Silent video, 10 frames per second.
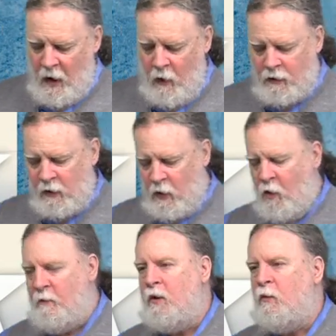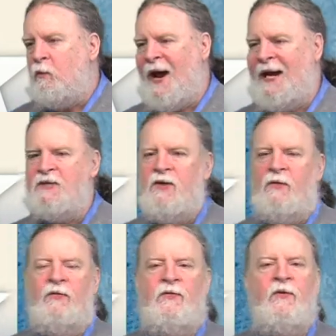Oklahoma ranks
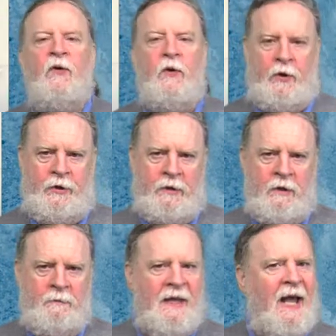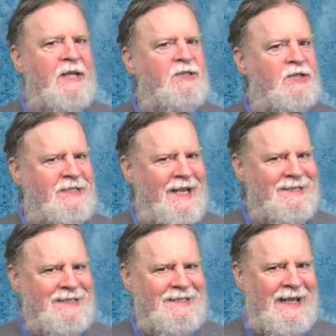third behind just
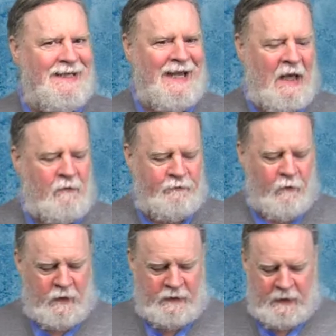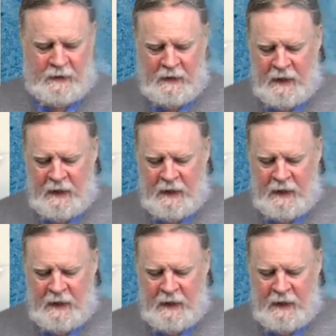Texas and California